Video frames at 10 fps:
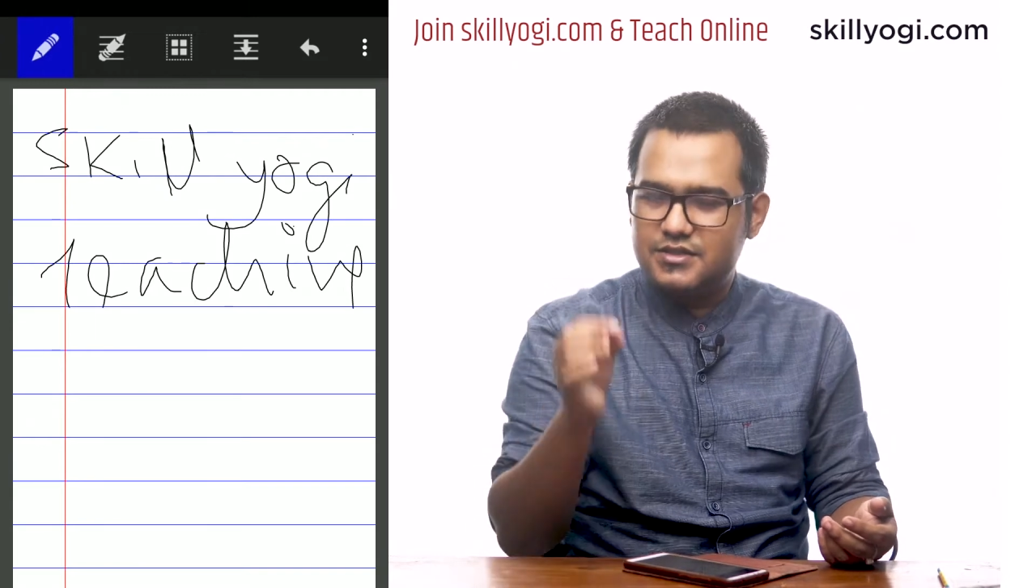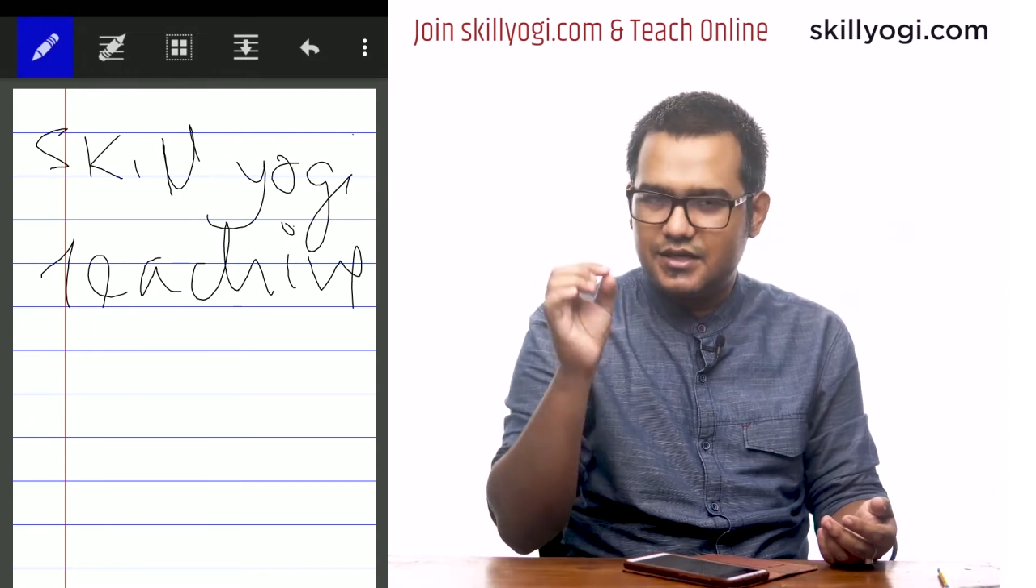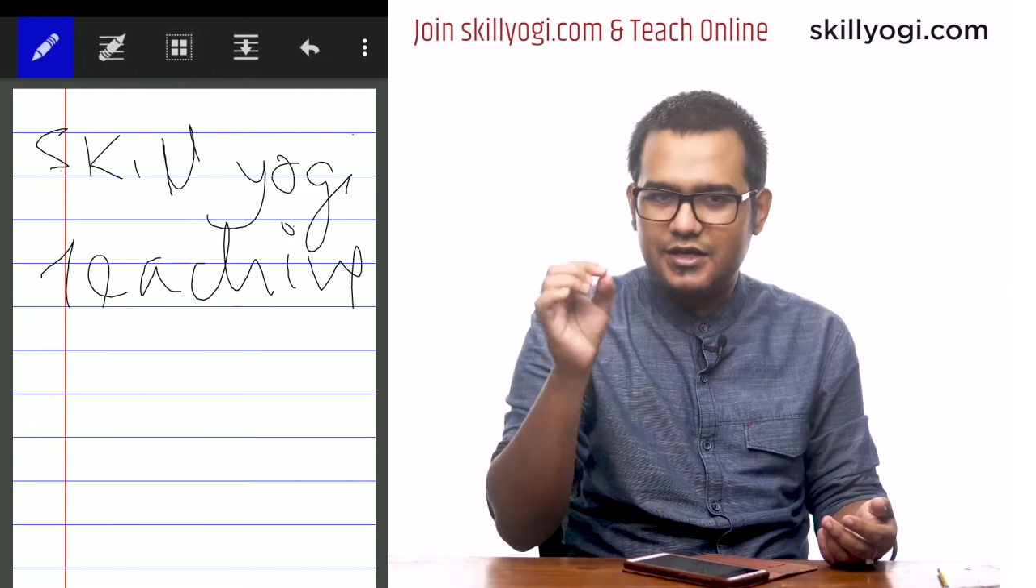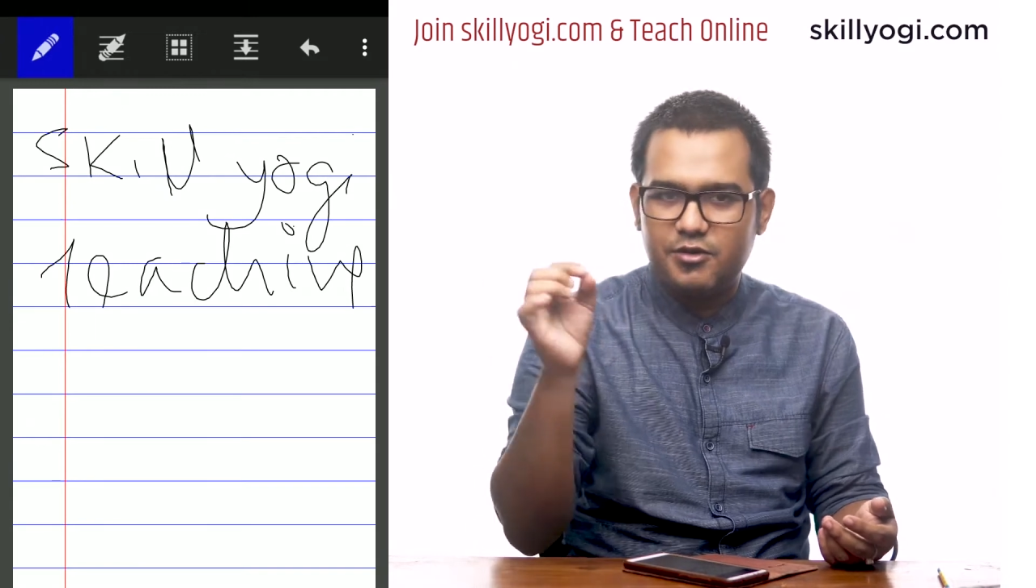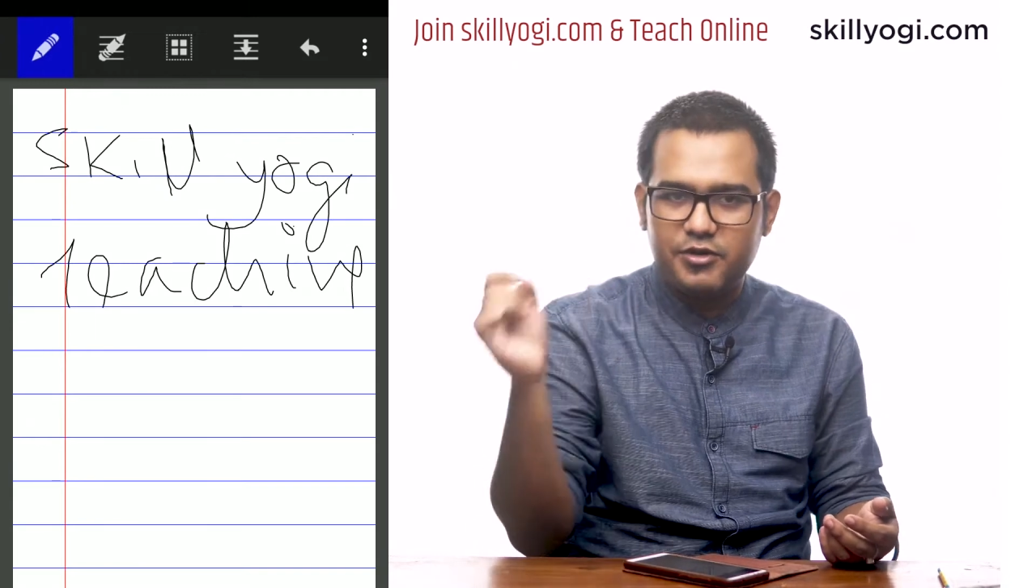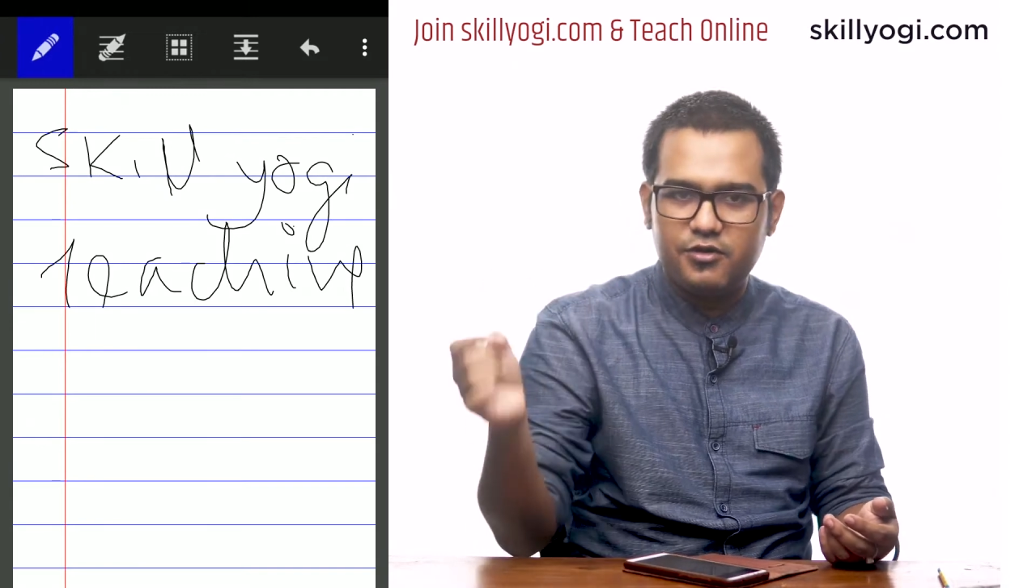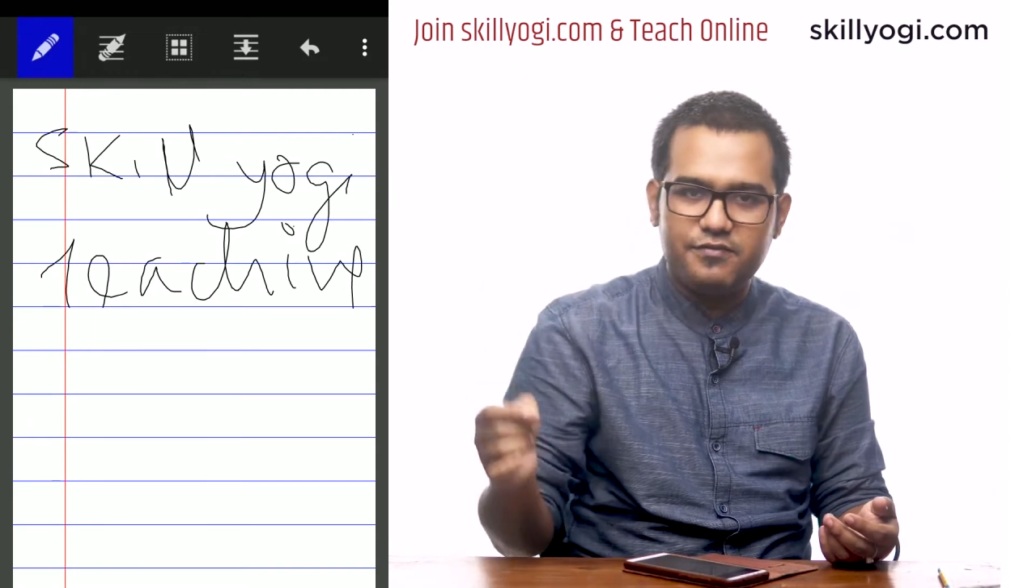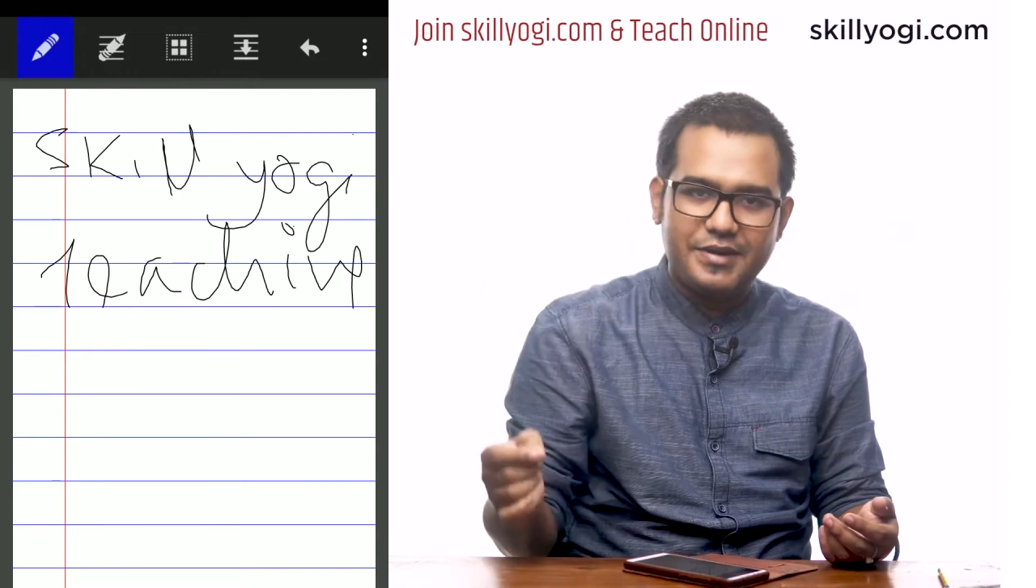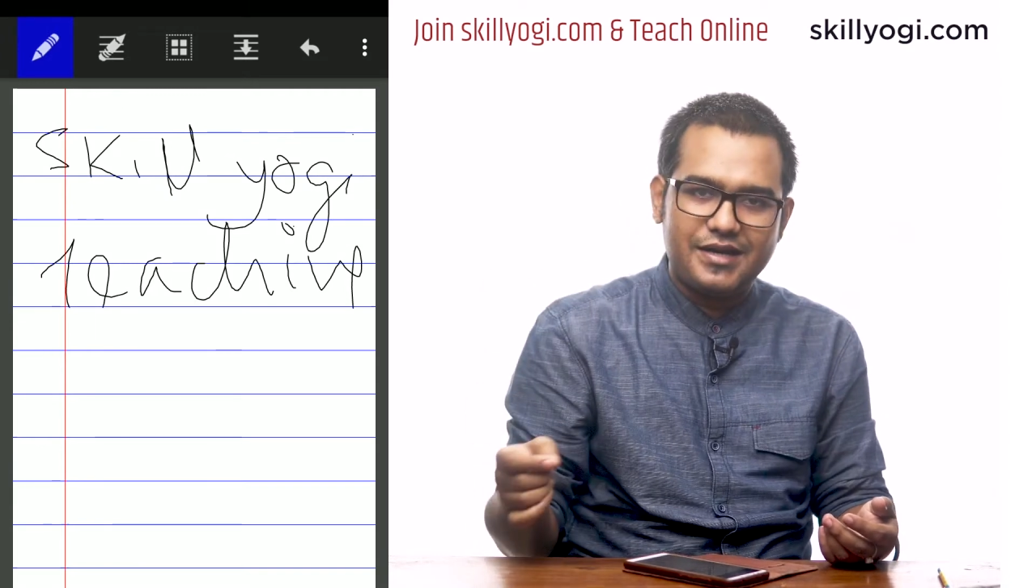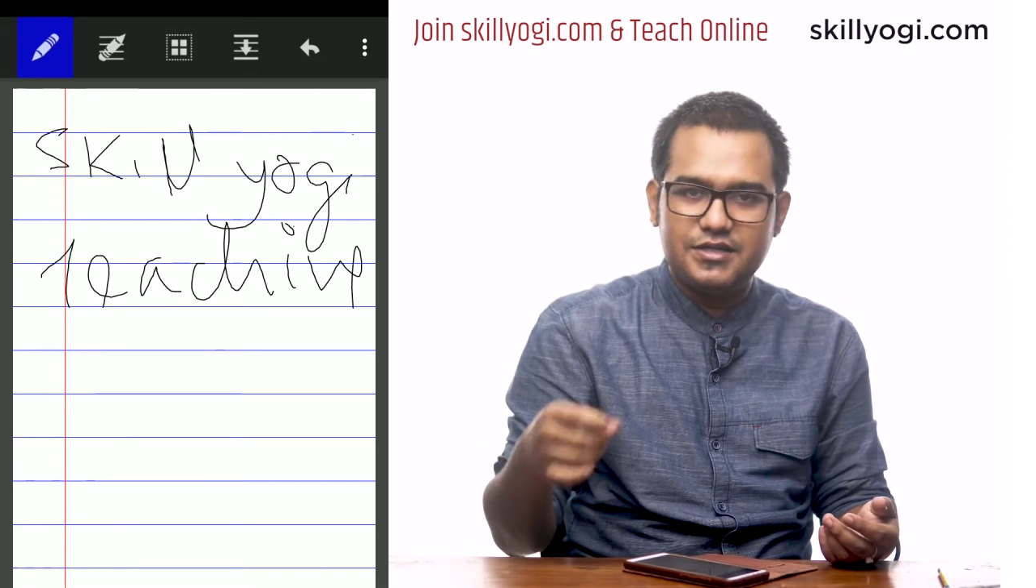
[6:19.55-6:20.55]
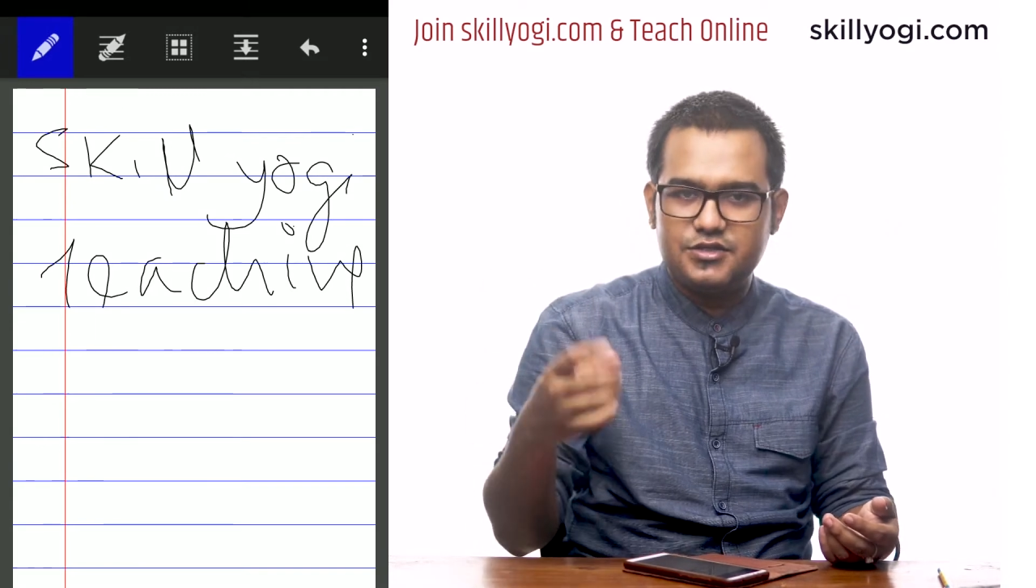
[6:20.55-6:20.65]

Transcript: a little bit of practice,